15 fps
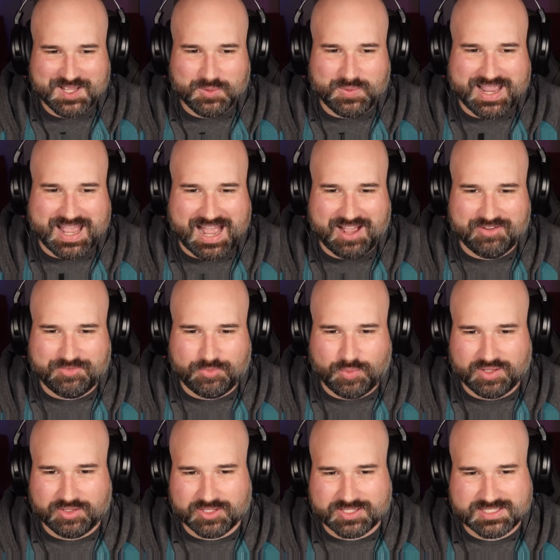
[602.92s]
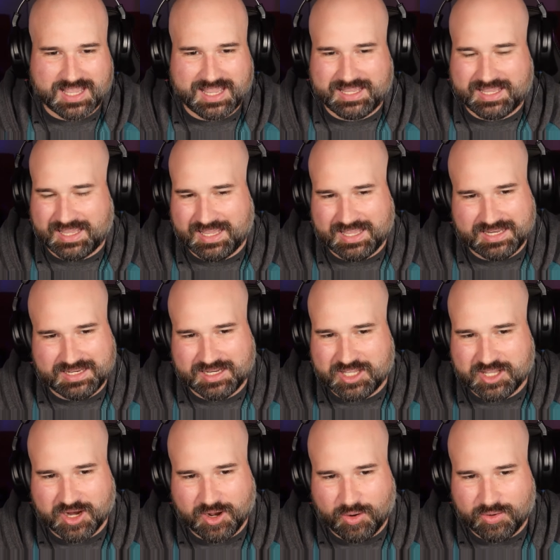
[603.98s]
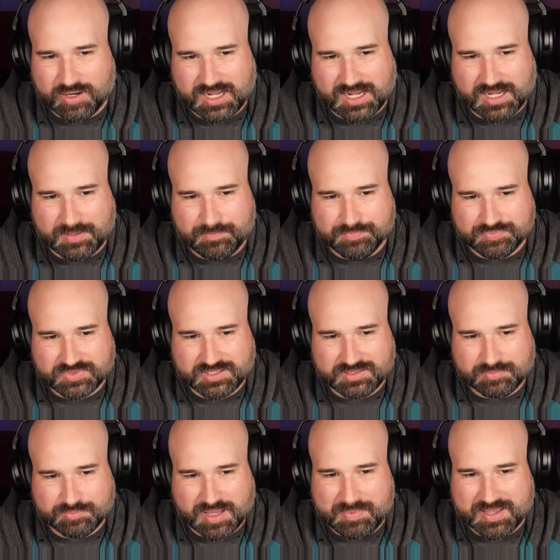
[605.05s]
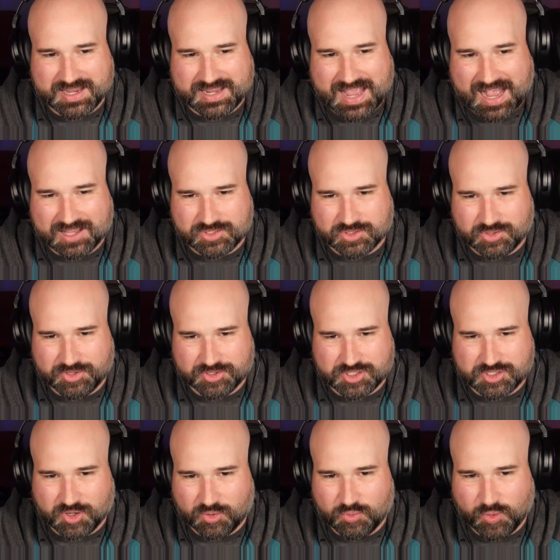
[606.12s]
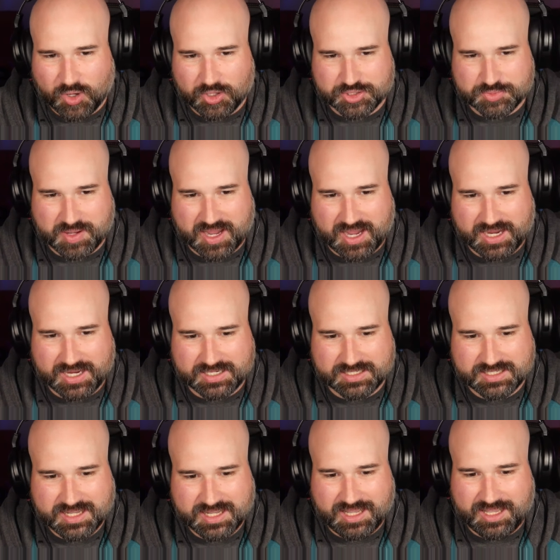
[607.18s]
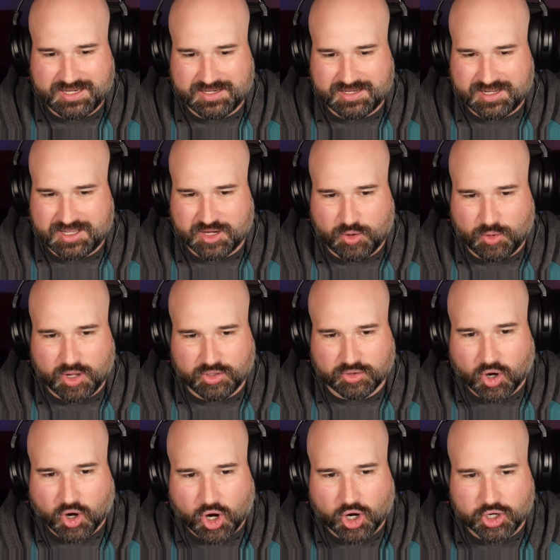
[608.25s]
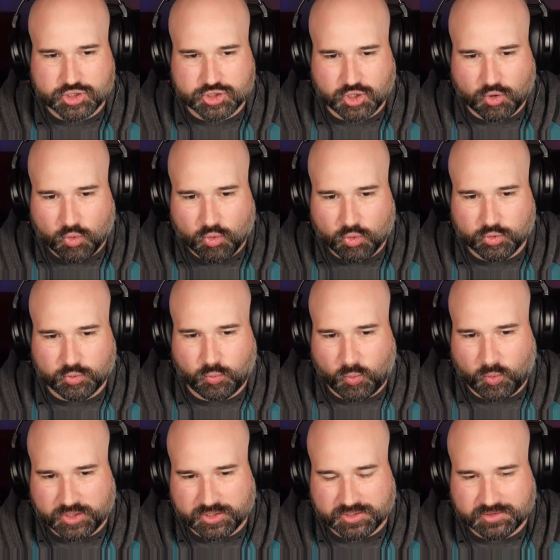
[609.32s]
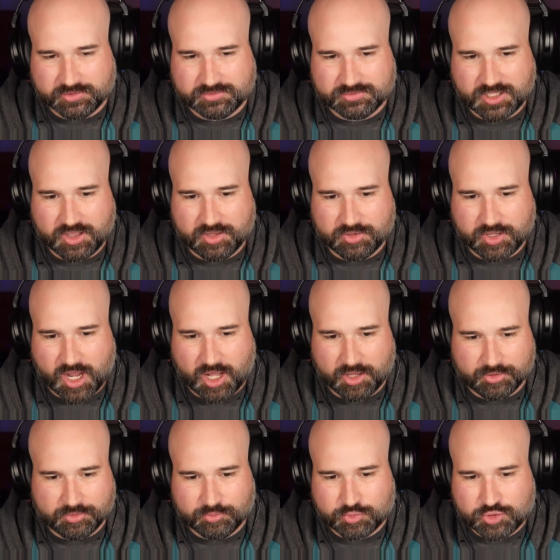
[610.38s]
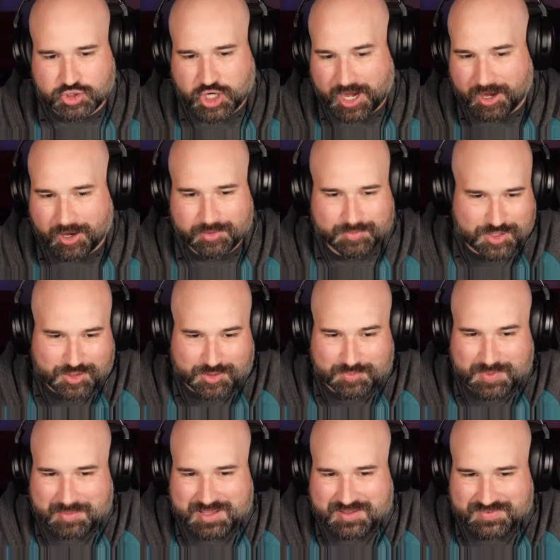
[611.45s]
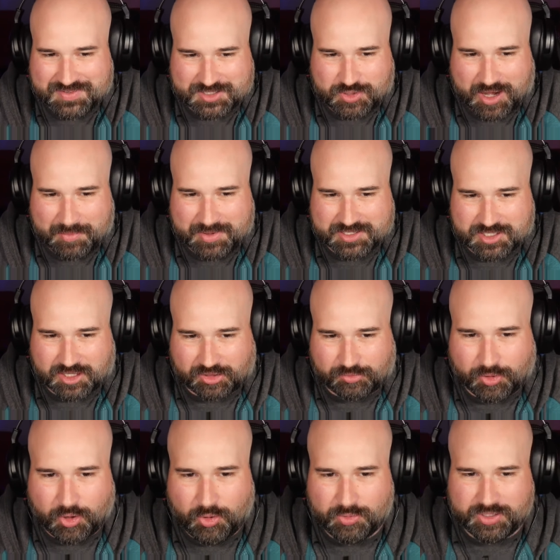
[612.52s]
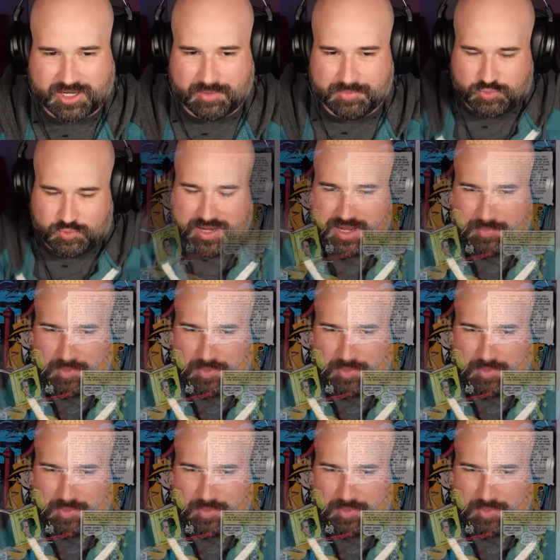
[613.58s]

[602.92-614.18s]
we have what looks like in you know um, maybe a castle. There's stone walls behind, and you know a large old wooden uh, chair. You could maybe even describe it as a throne. It comes way up